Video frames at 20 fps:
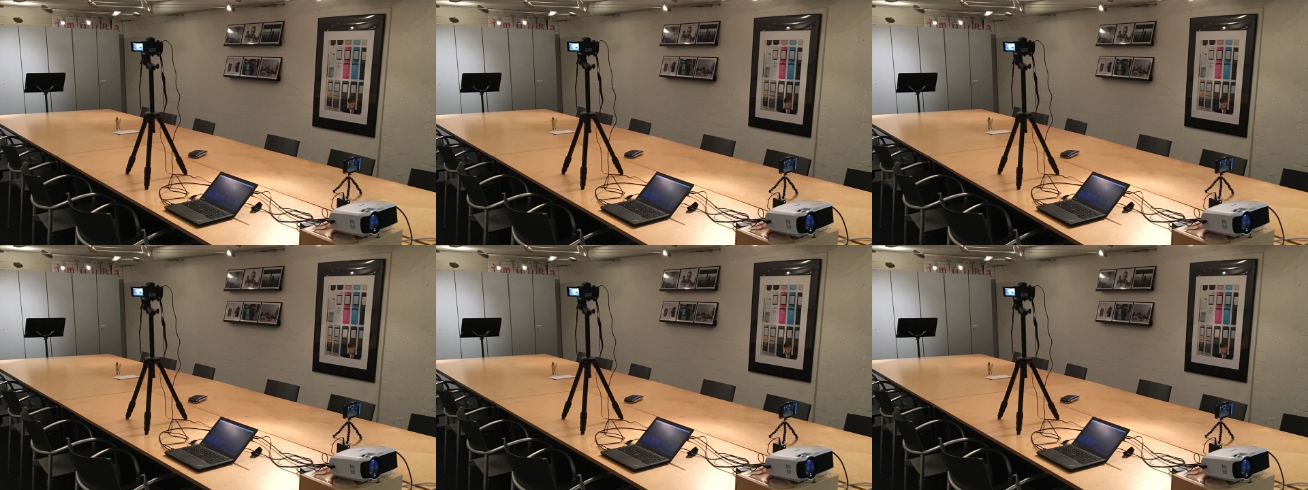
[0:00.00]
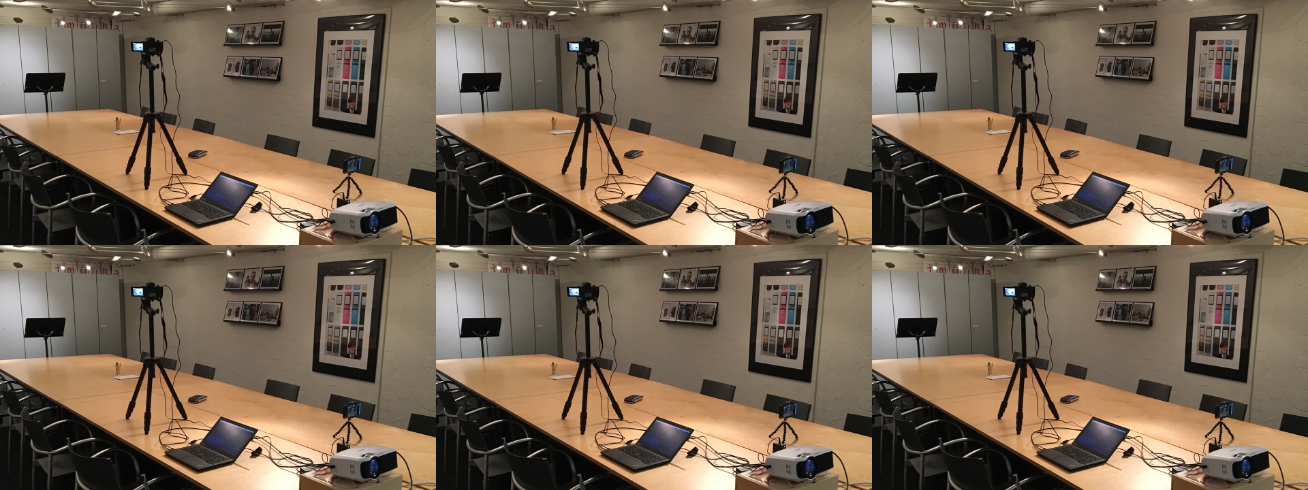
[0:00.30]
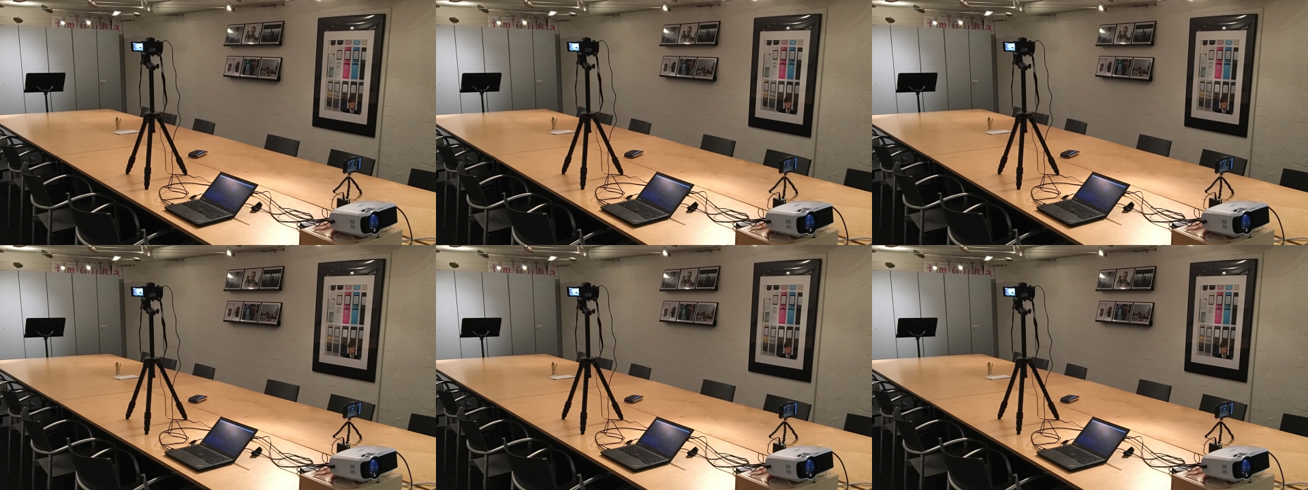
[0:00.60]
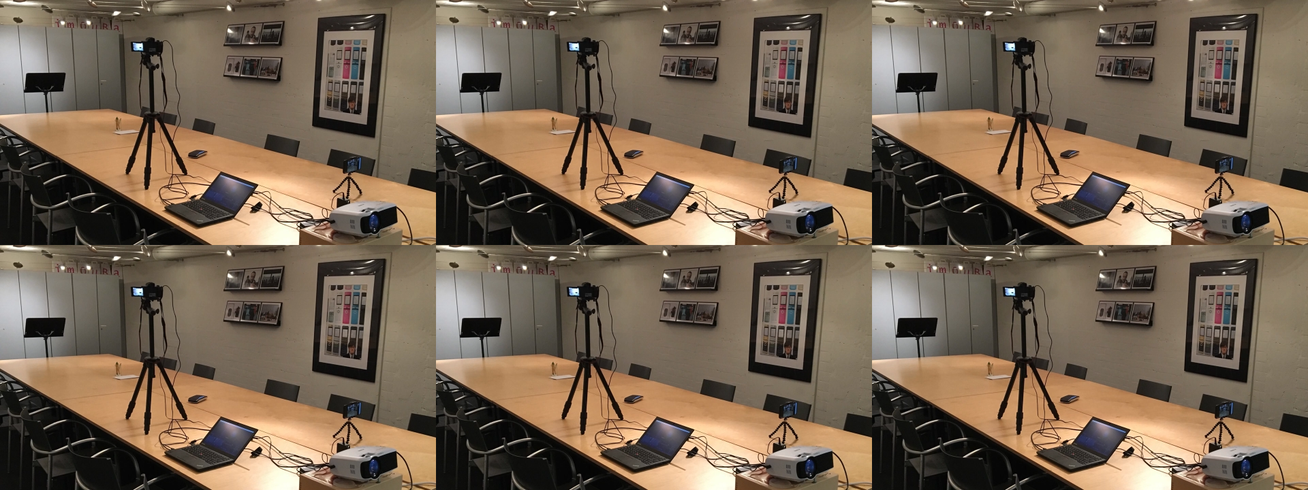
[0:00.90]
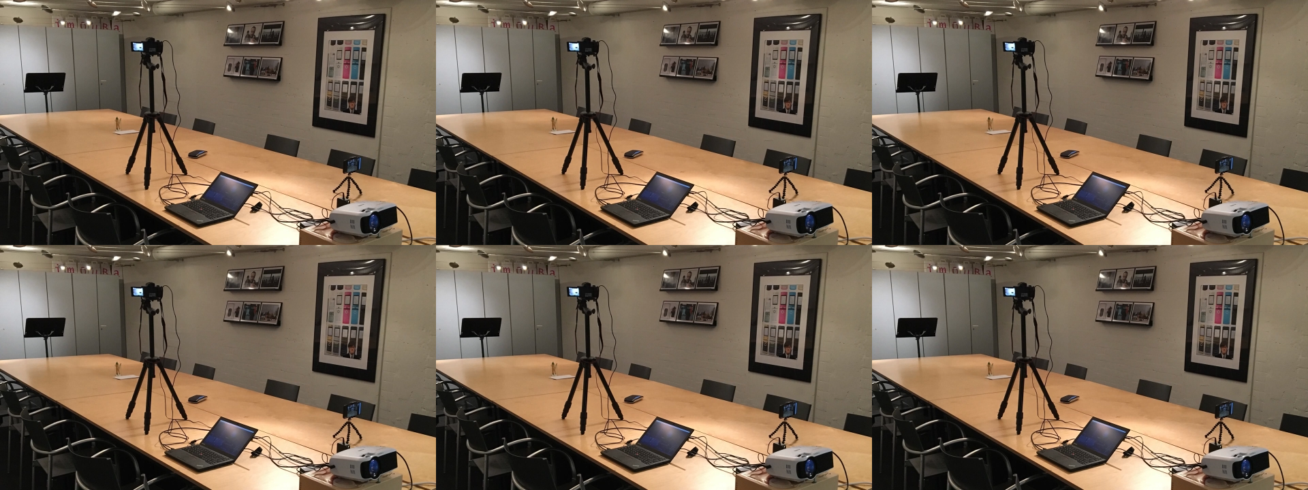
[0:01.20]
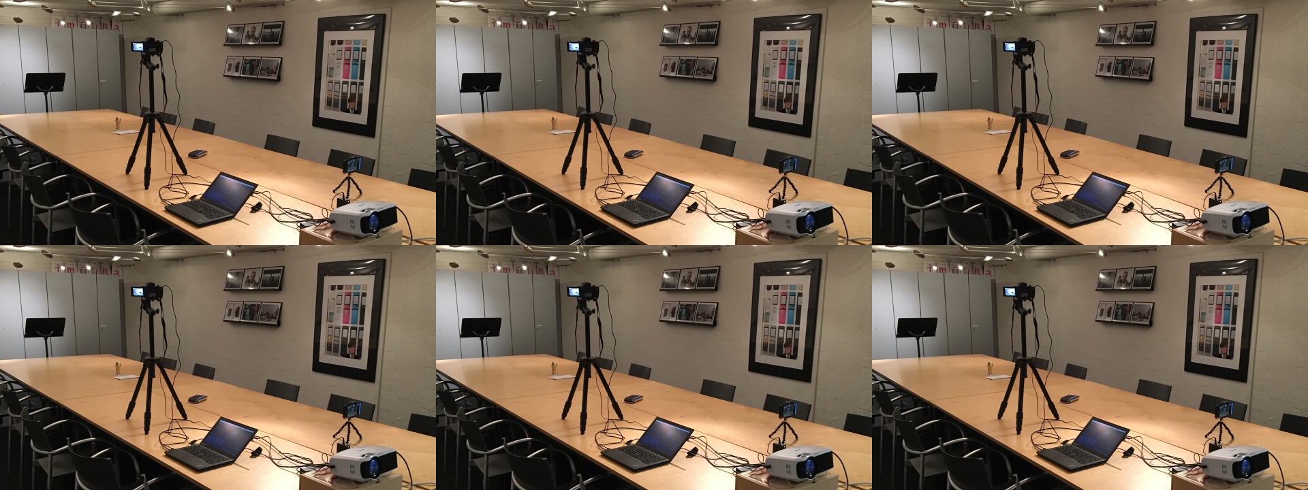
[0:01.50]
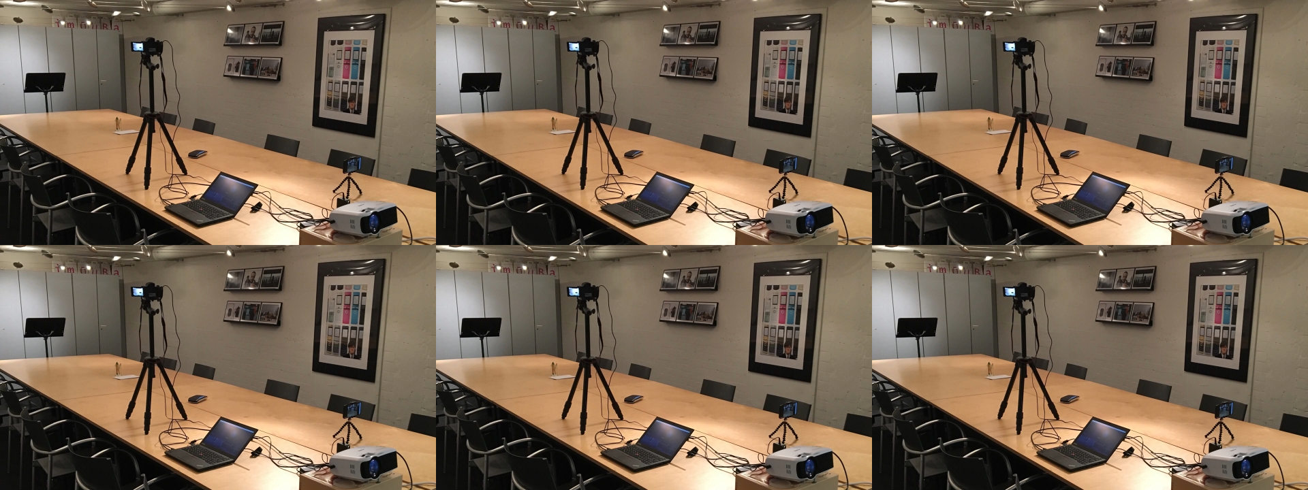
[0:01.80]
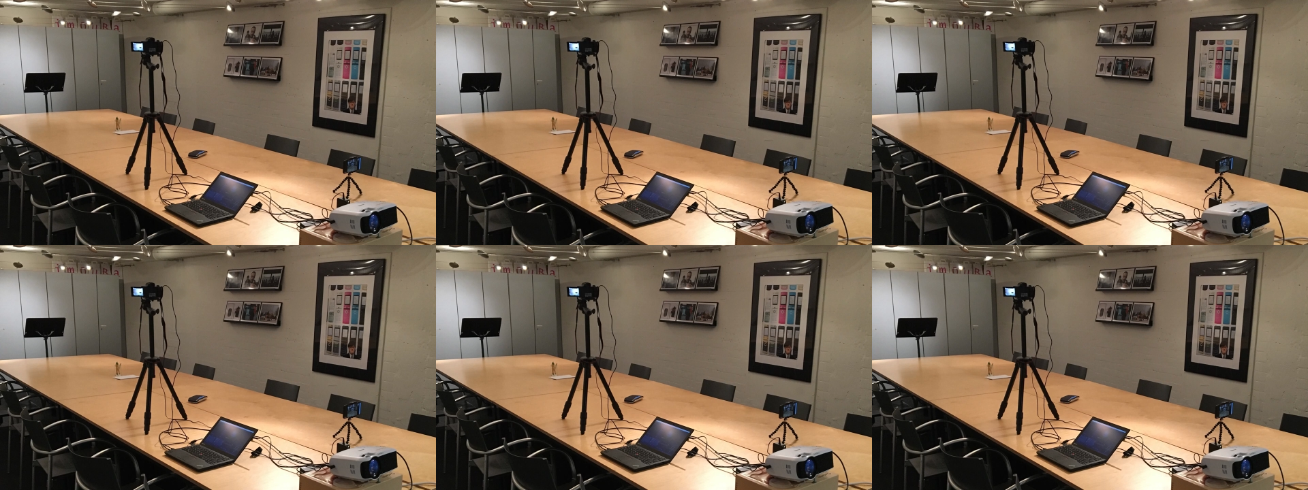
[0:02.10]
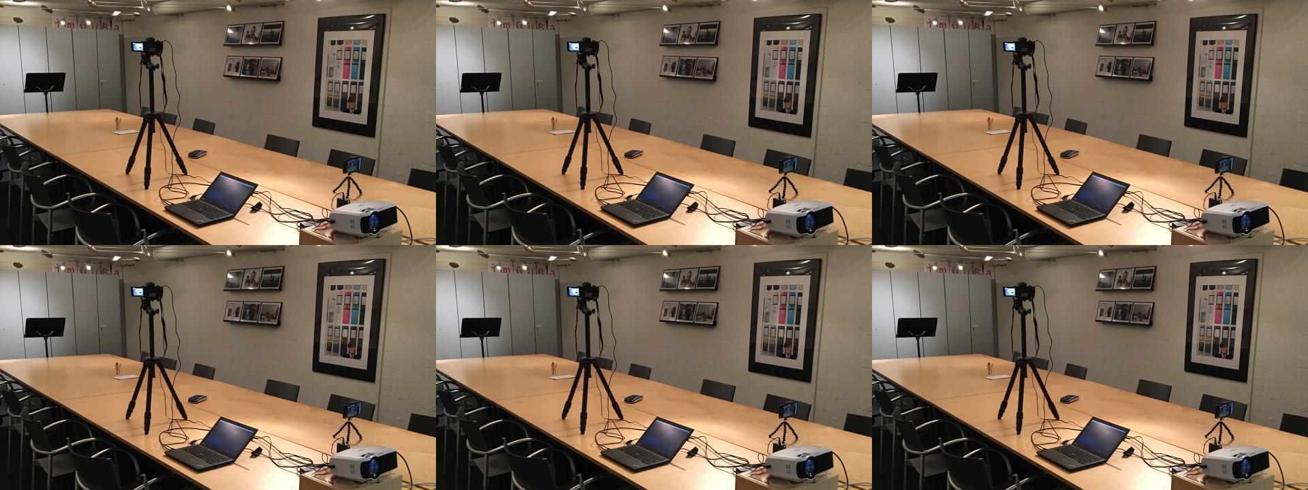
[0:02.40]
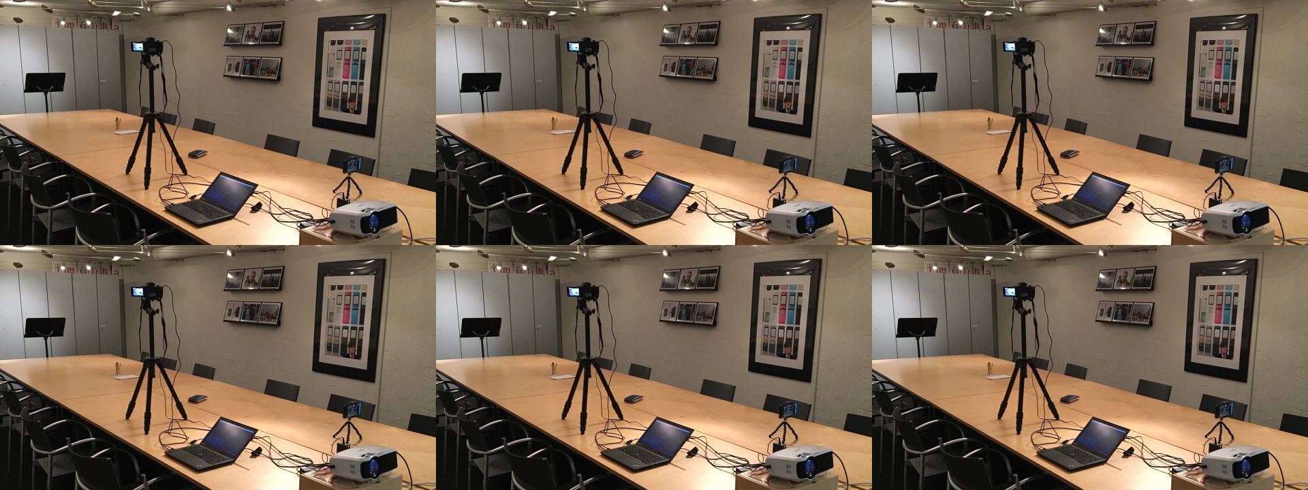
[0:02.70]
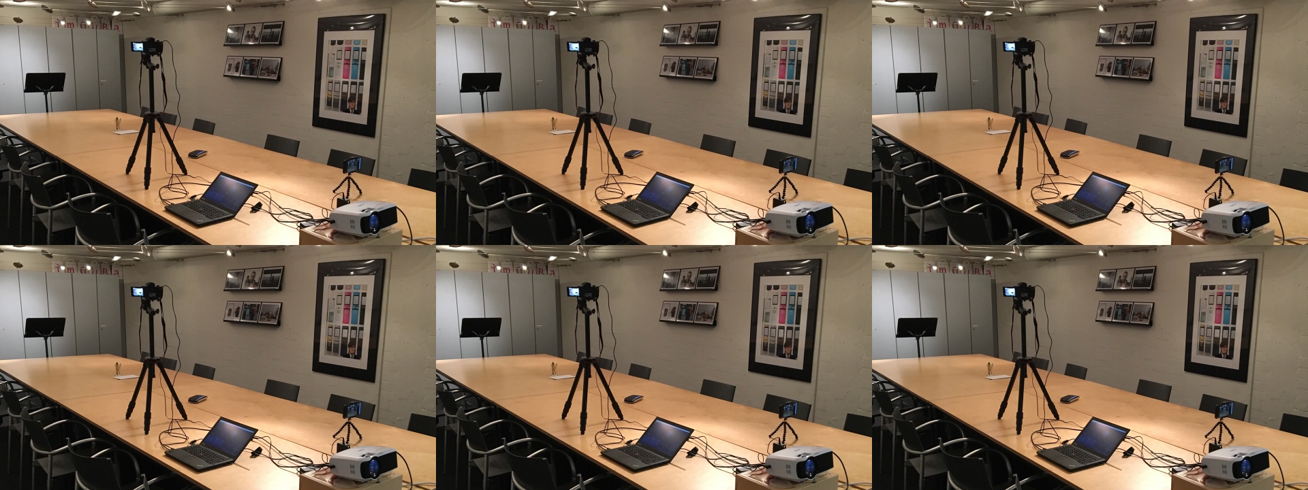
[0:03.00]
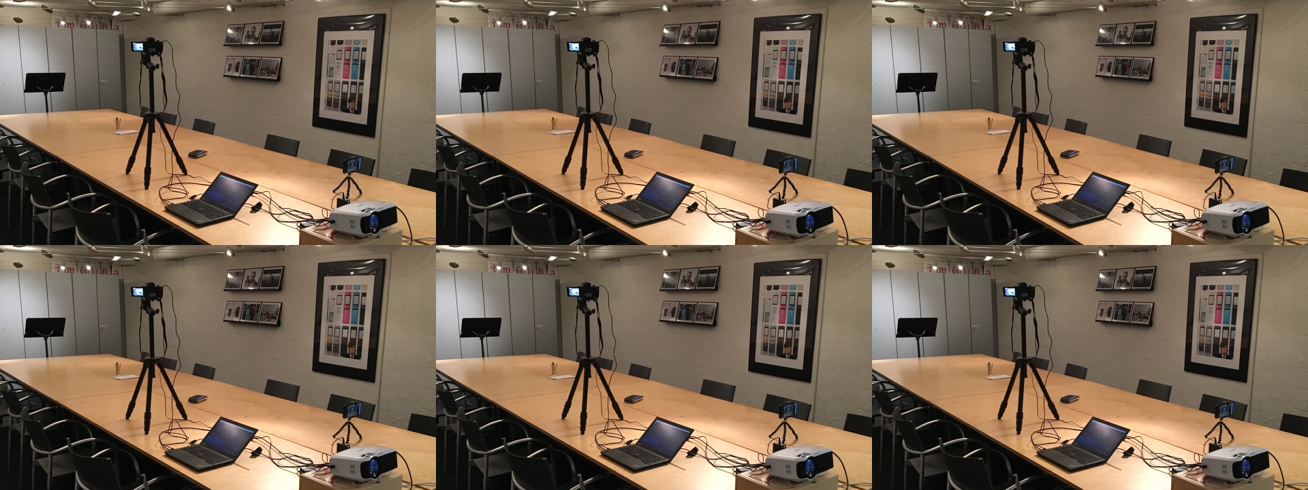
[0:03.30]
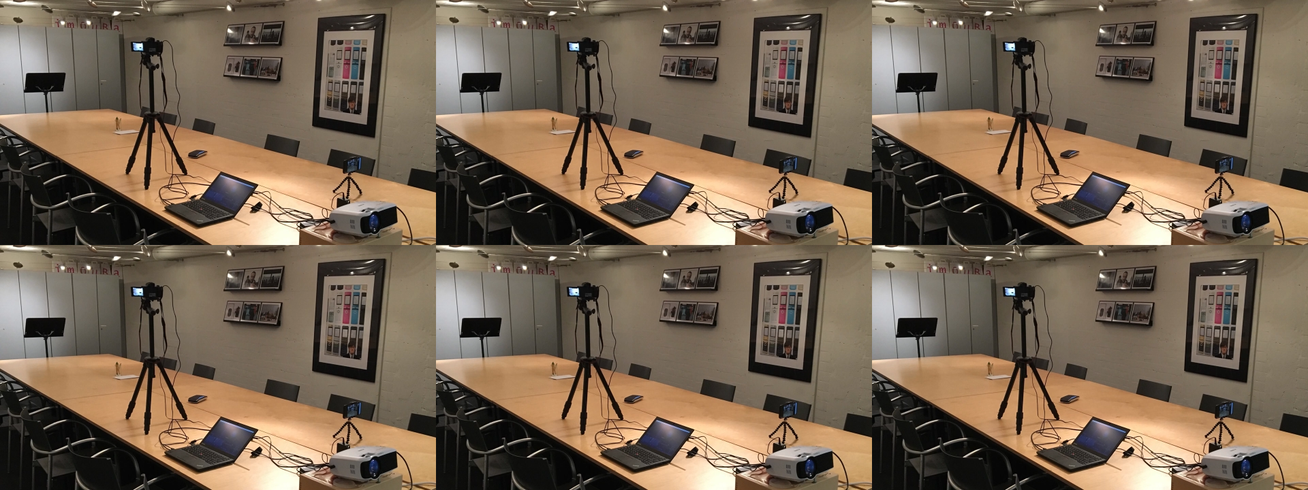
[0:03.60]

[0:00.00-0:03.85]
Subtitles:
Nobody's mouth can be seen.